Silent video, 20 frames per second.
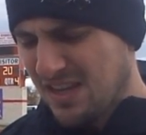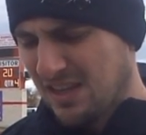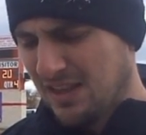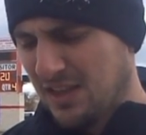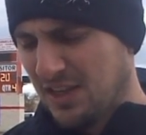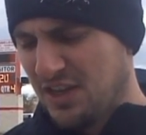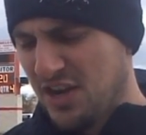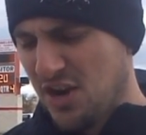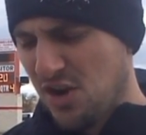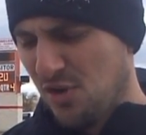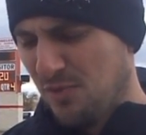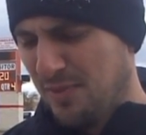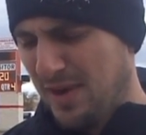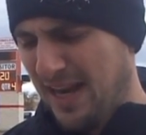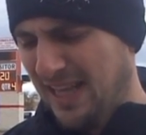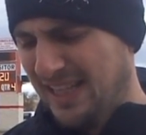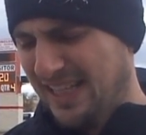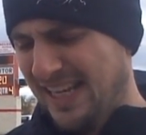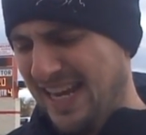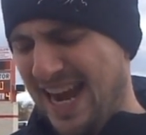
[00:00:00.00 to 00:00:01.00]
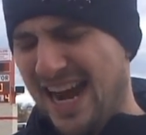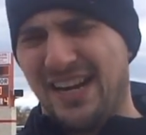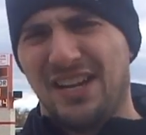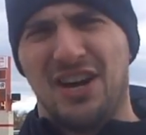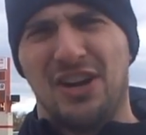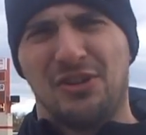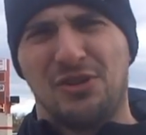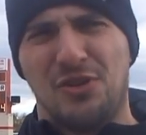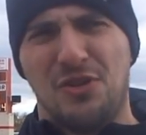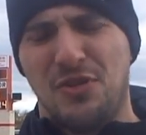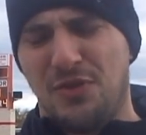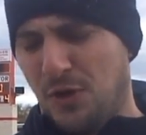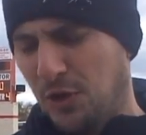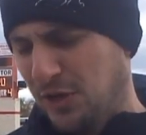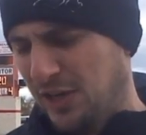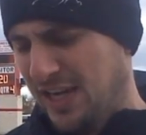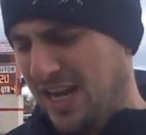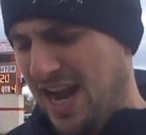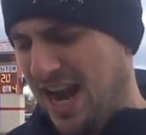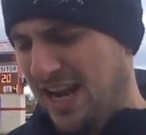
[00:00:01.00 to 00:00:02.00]
Ladero Bailey had
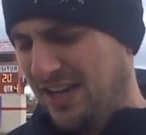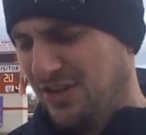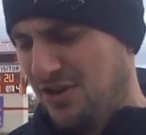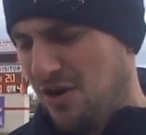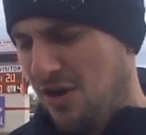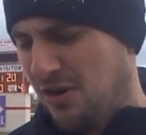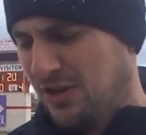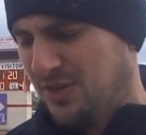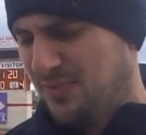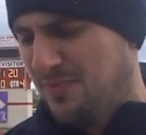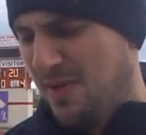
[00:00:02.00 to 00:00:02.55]
139 yards